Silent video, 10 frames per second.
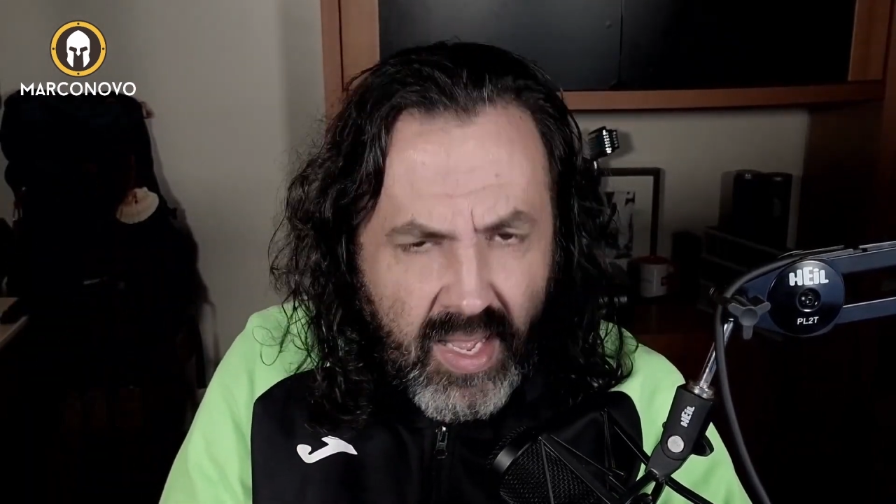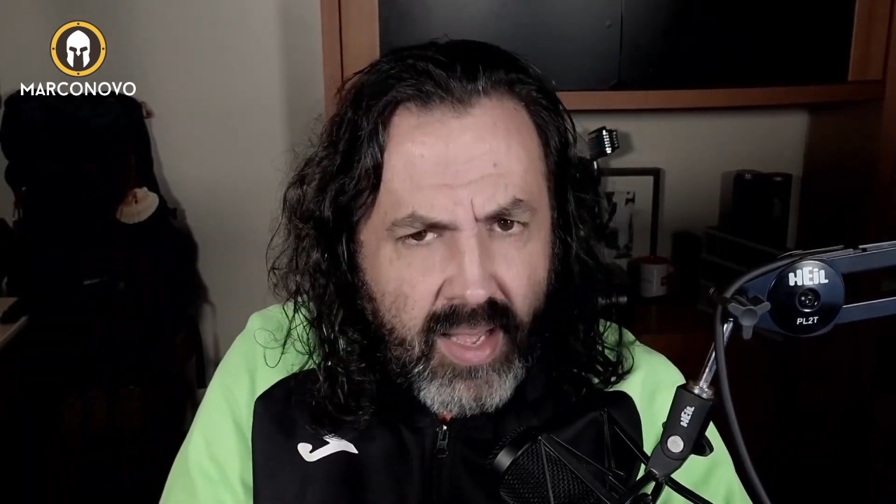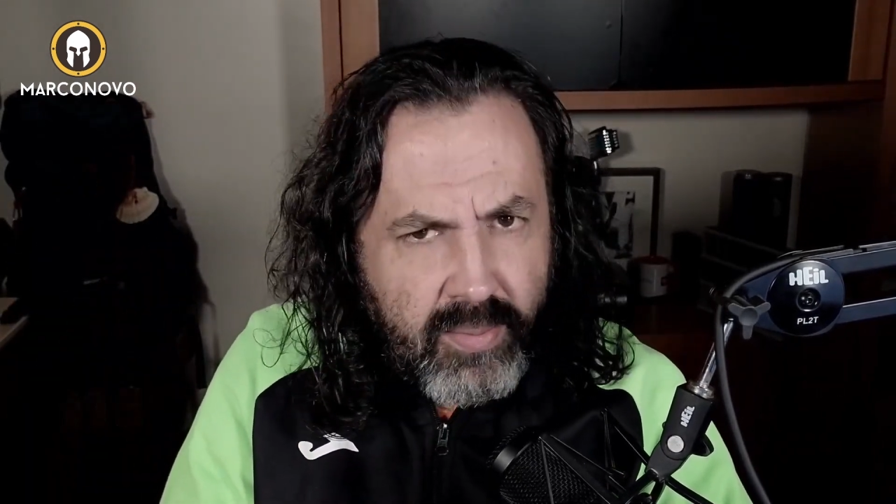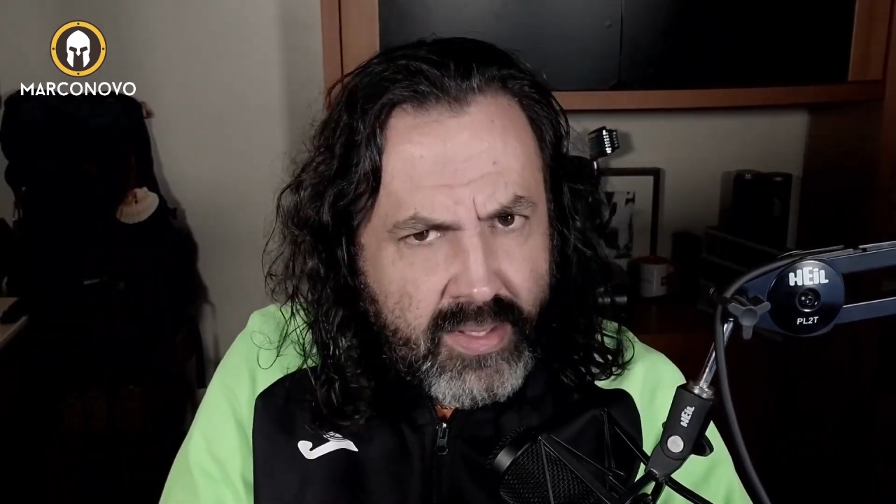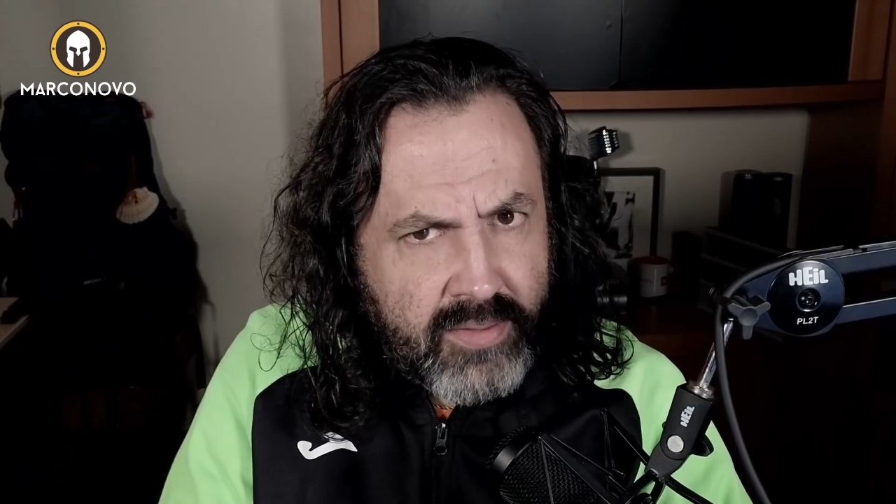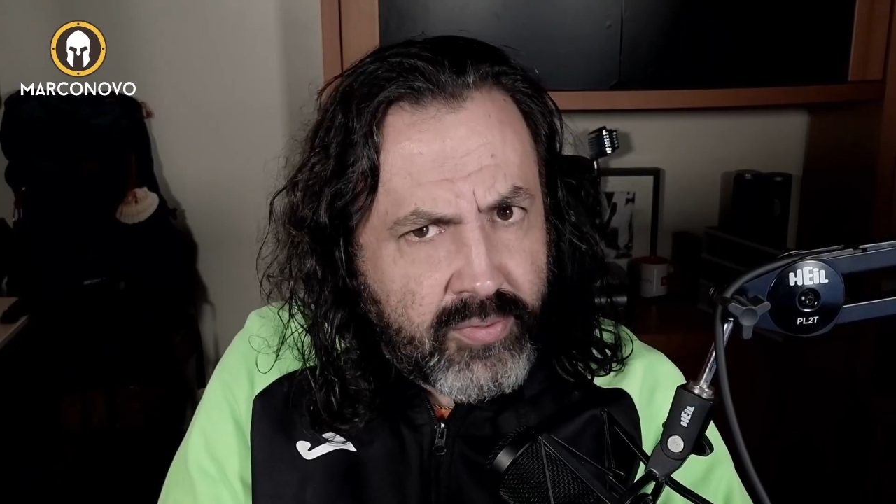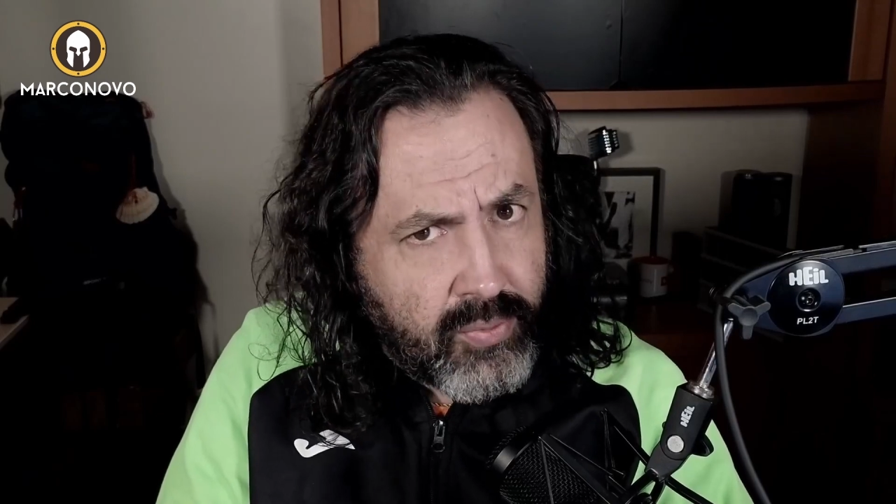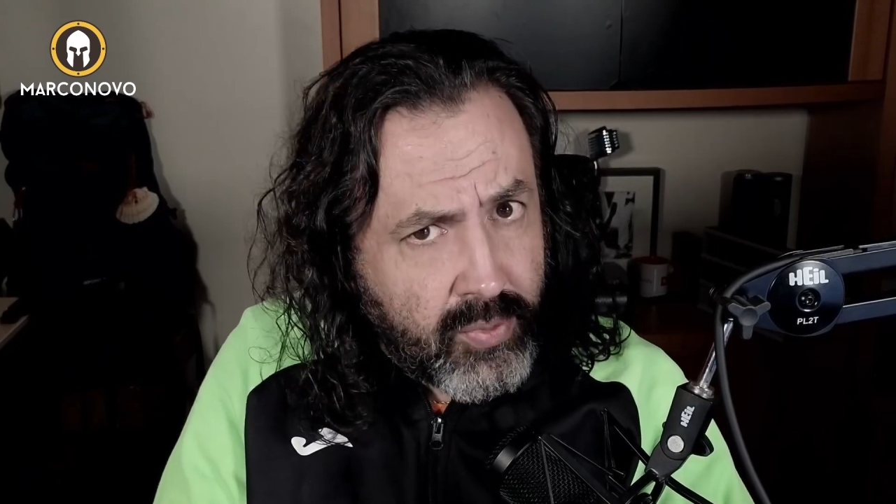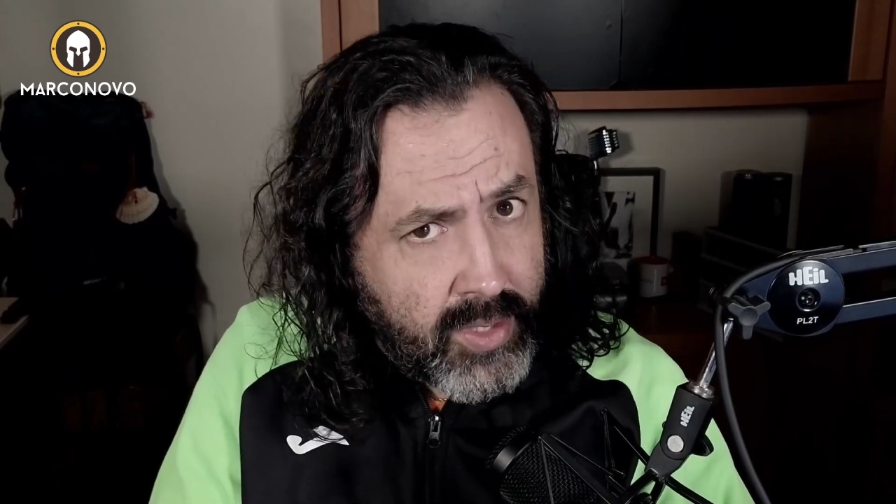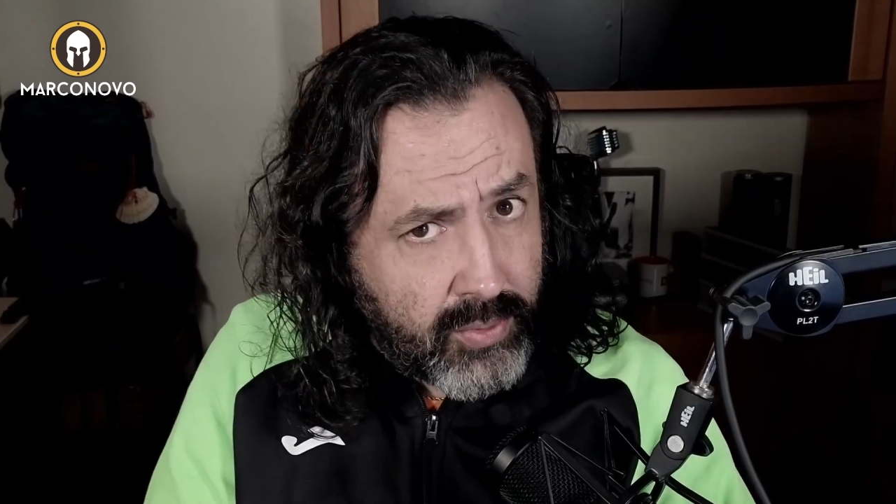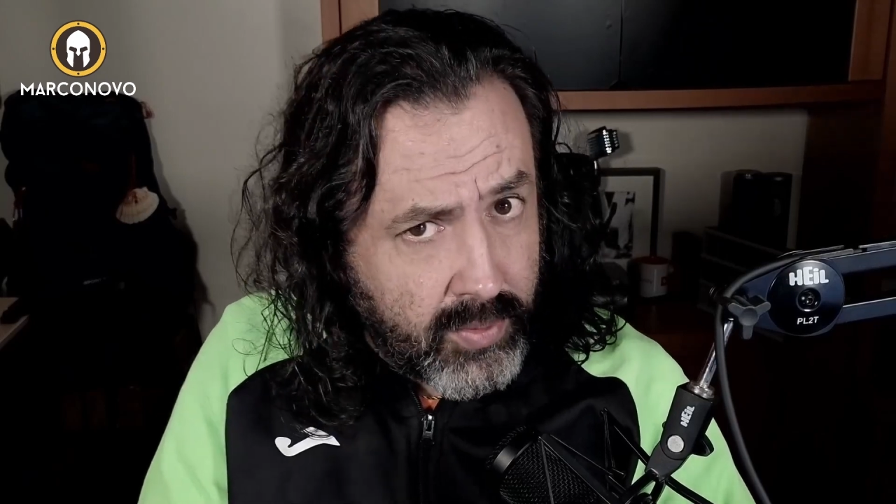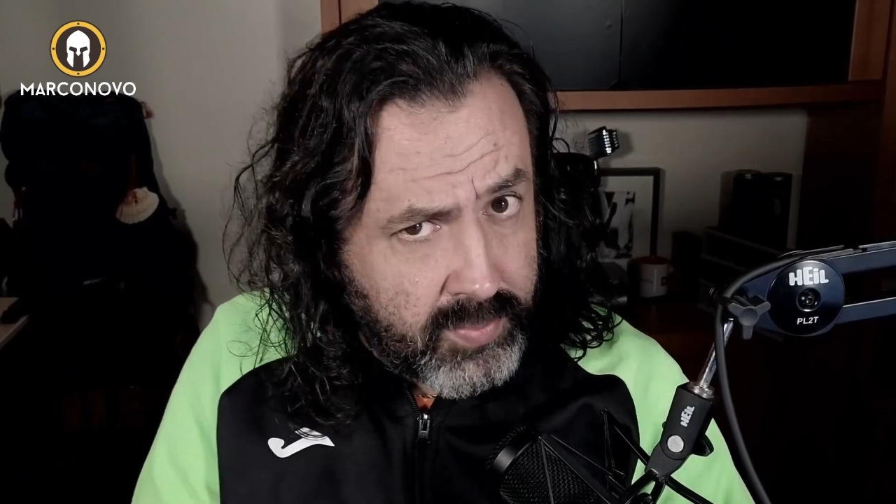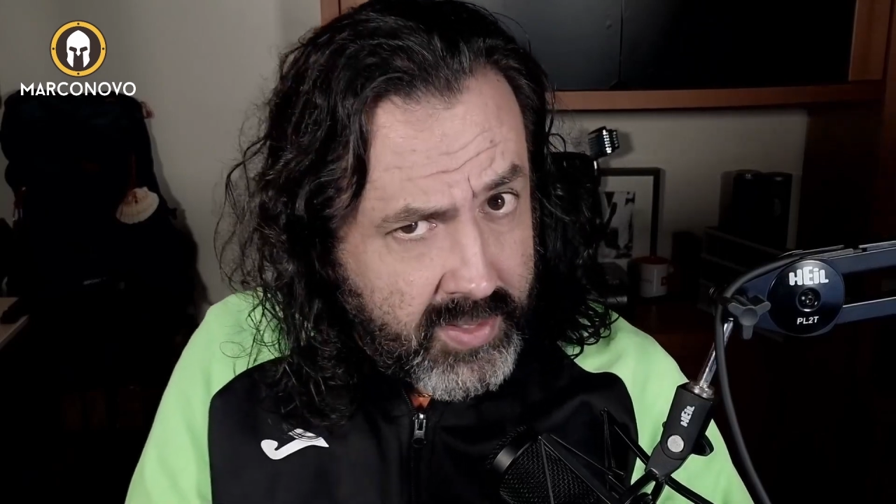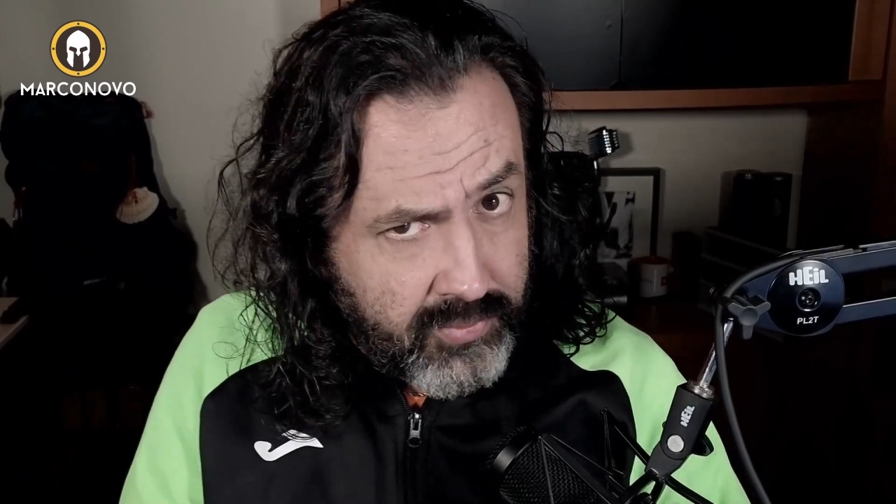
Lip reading: I believe it will be